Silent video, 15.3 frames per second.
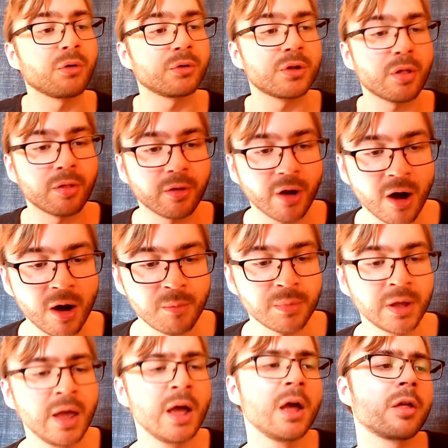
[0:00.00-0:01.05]
you're just a
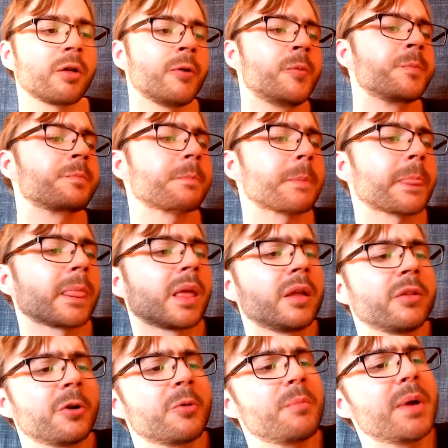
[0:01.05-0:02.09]
copy. So
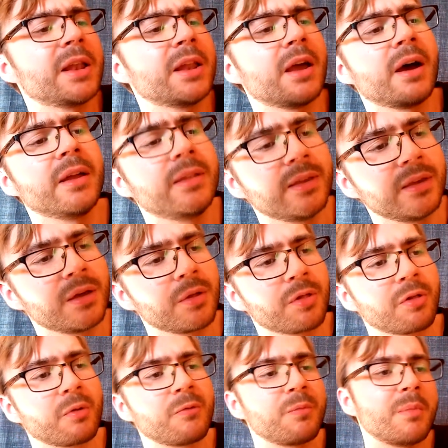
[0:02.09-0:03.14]
there are many
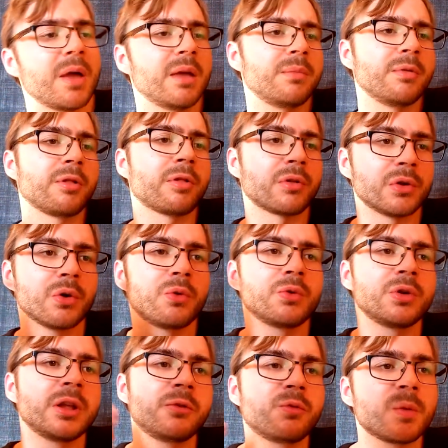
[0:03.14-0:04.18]
ideas of maybe
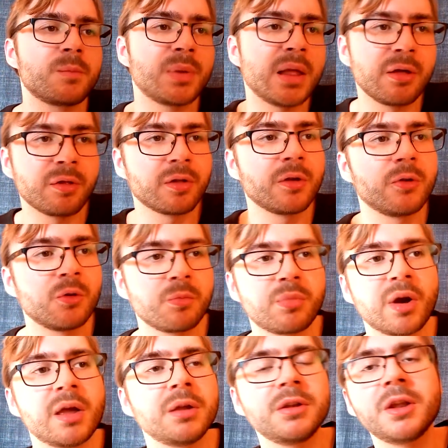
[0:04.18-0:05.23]
slowly replacing your
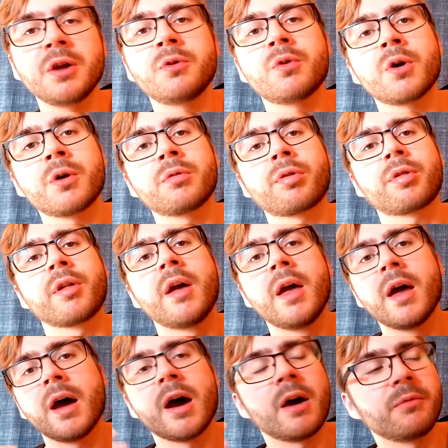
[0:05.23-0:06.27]
brain neurons
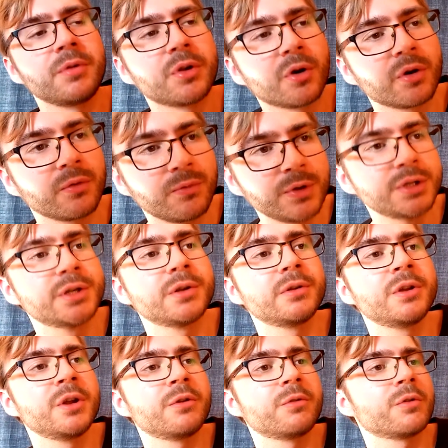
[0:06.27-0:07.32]
uh, with artificial
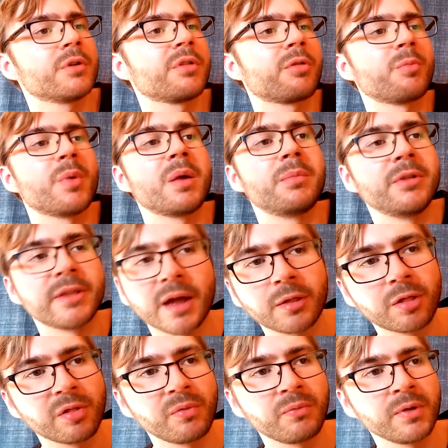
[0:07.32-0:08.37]
neurons, maybe
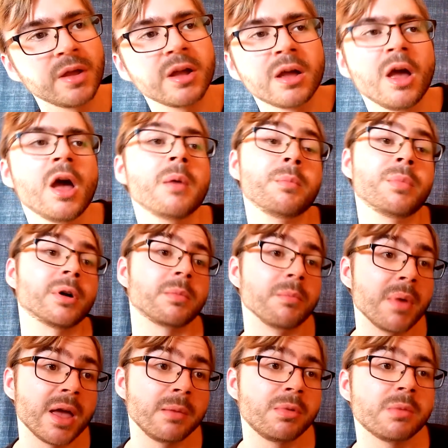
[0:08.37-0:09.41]
that's a thing, but
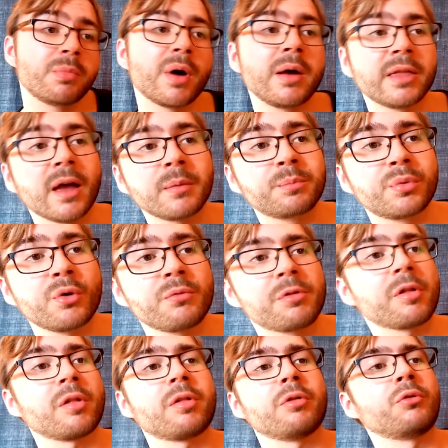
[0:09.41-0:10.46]
maybe by that
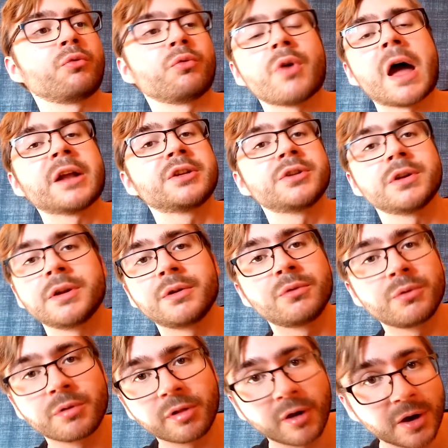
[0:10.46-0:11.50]
process you gradually
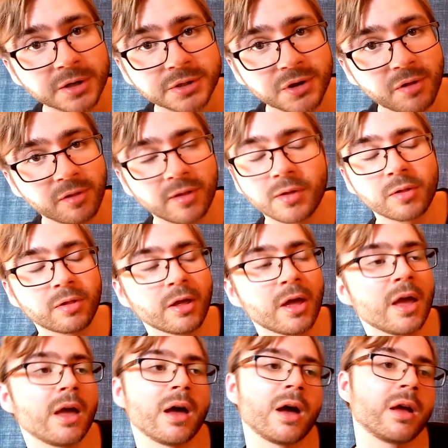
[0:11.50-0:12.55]
lose consciousness,
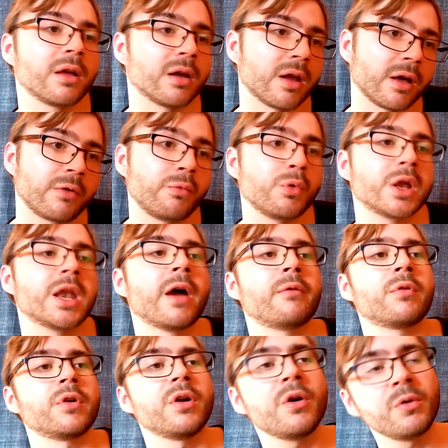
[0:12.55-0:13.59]
uh, like we
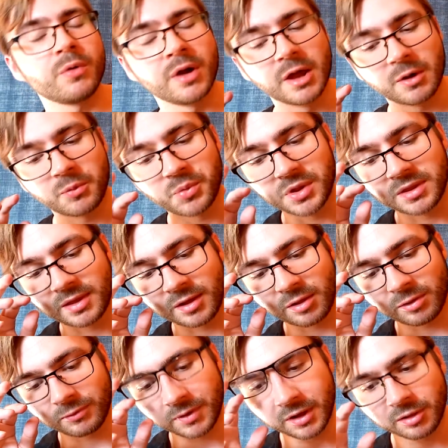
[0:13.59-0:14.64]
never know with
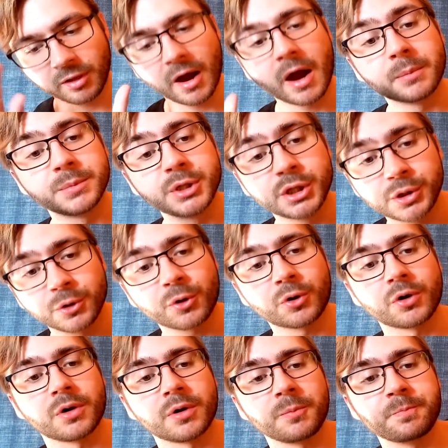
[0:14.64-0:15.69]
these things, I'm
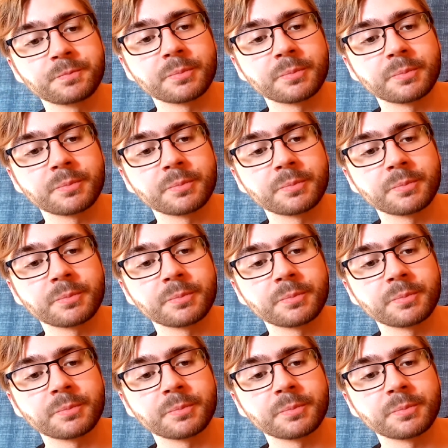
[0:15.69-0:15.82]
sure